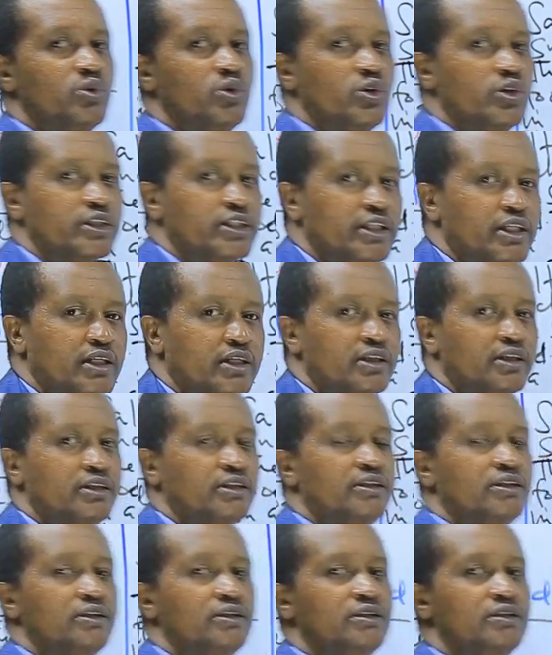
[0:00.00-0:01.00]
water
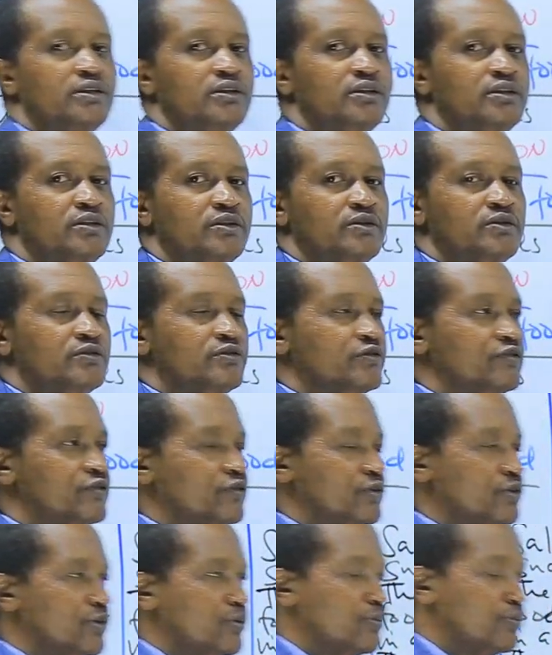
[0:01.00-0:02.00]

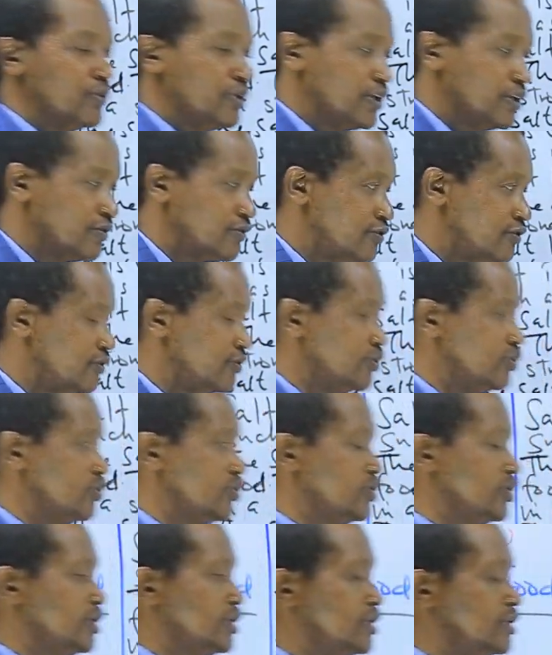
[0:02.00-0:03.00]
from the
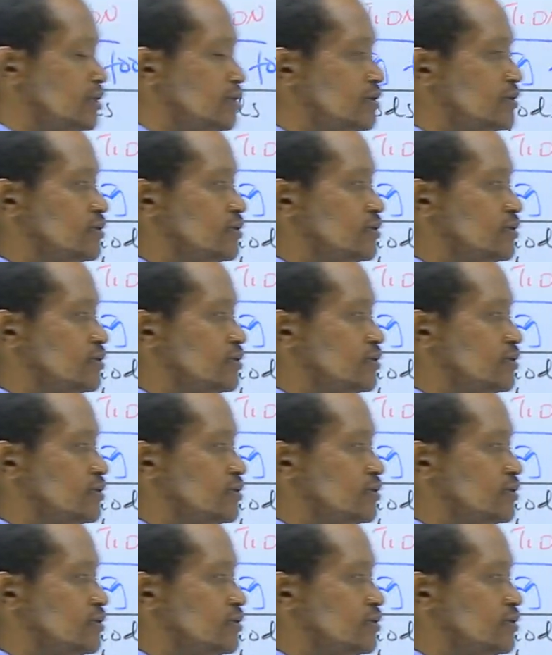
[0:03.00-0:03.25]
food.